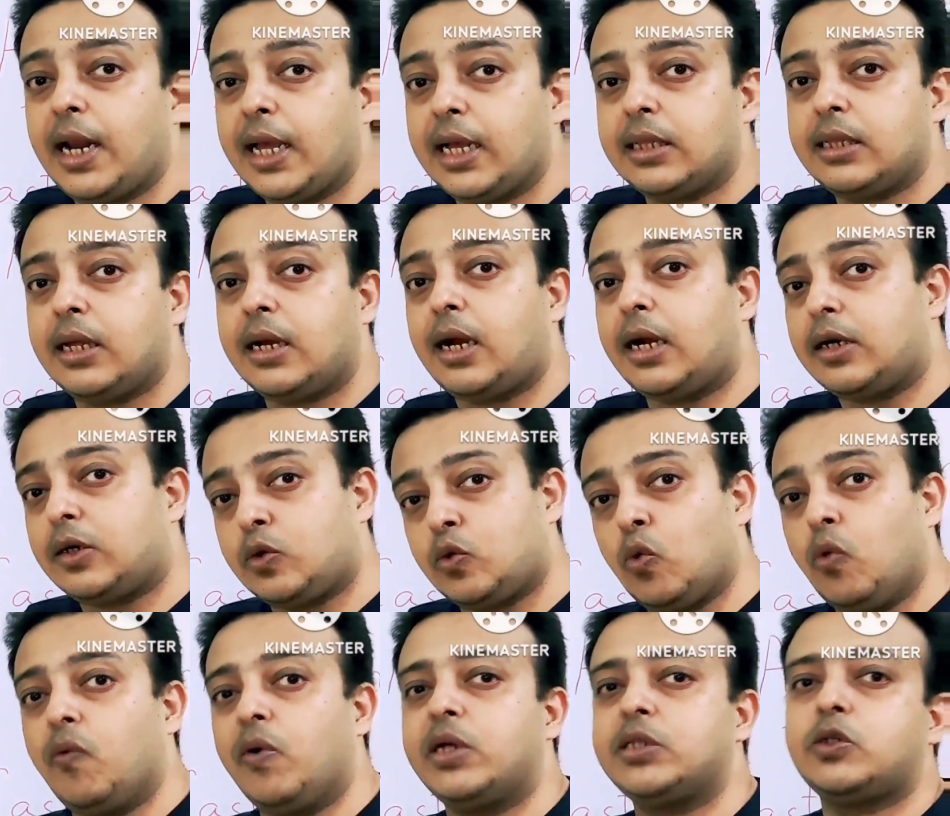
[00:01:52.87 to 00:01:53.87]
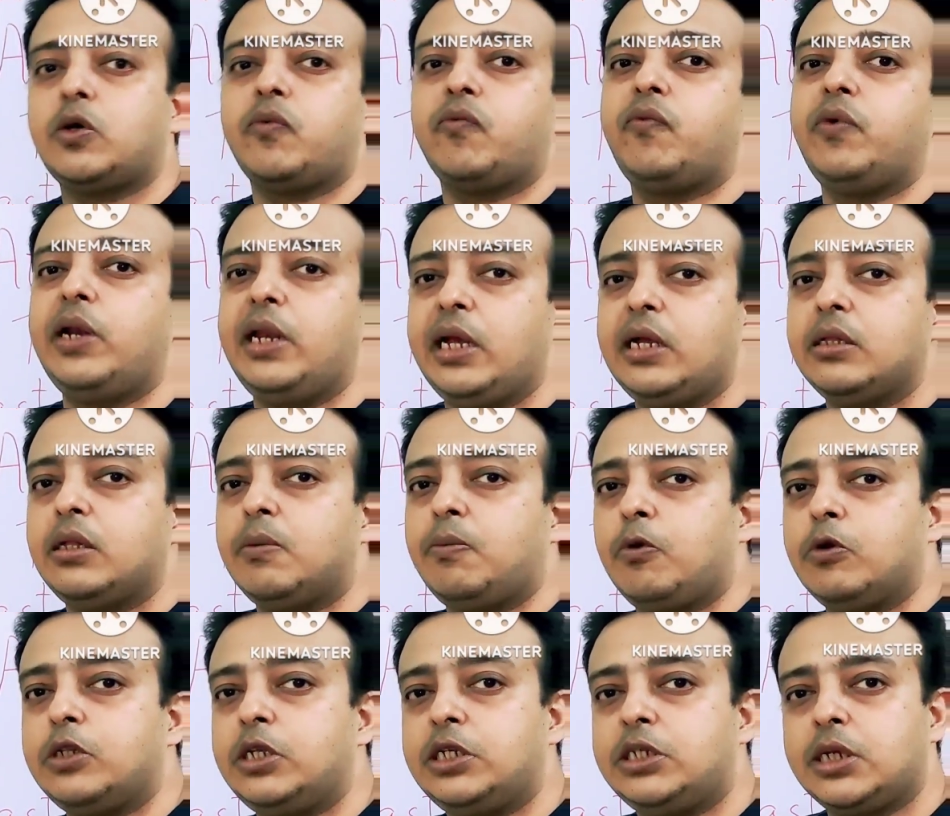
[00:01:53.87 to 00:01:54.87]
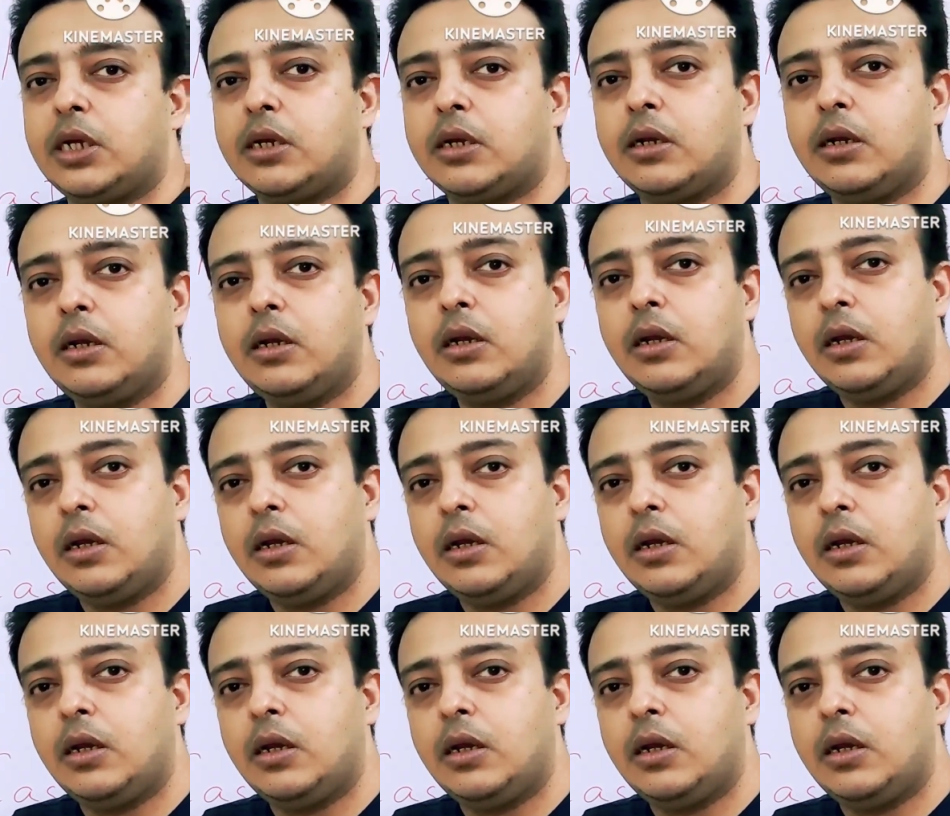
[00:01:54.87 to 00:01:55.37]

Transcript: like there are two ways of winning the position,